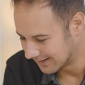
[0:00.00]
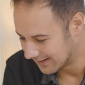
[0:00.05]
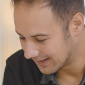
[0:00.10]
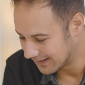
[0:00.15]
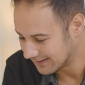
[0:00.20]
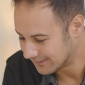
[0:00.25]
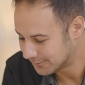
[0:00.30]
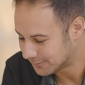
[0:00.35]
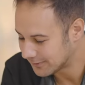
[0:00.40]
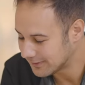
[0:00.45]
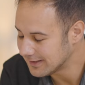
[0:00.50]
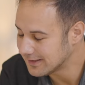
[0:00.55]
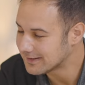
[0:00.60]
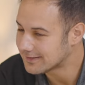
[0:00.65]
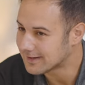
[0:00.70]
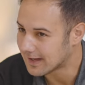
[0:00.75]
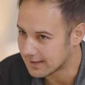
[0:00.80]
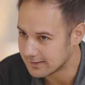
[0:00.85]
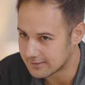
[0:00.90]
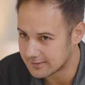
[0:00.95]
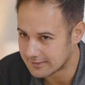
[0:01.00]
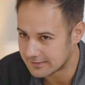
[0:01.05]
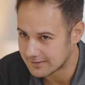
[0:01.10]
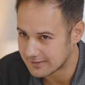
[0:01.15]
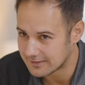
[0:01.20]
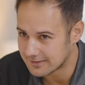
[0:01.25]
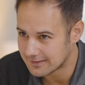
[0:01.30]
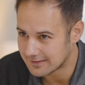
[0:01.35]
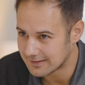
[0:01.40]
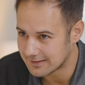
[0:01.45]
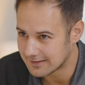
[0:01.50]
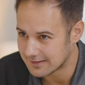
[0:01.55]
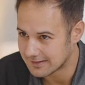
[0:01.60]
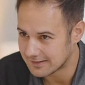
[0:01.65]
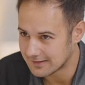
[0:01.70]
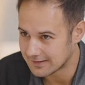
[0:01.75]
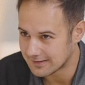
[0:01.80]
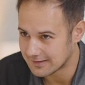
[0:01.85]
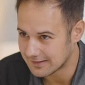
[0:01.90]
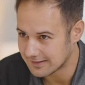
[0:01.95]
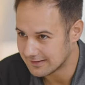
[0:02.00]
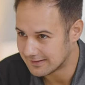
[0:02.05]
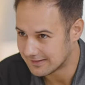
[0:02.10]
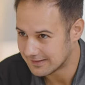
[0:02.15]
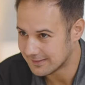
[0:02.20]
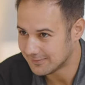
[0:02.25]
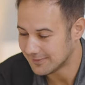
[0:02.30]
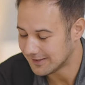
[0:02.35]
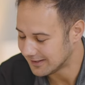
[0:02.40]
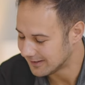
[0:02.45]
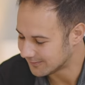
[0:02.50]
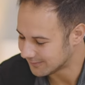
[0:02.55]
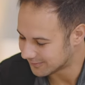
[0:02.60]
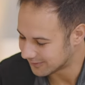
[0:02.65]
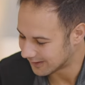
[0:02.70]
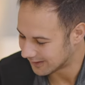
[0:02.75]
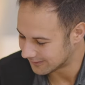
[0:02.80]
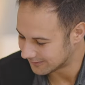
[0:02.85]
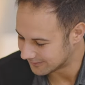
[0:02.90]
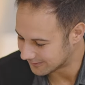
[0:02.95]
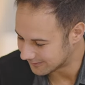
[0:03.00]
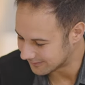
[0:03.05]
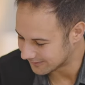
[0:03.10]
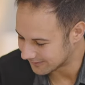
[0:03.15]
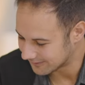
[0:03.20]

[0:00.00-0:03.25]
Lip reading: It's pretty intense. I'd say medium plus.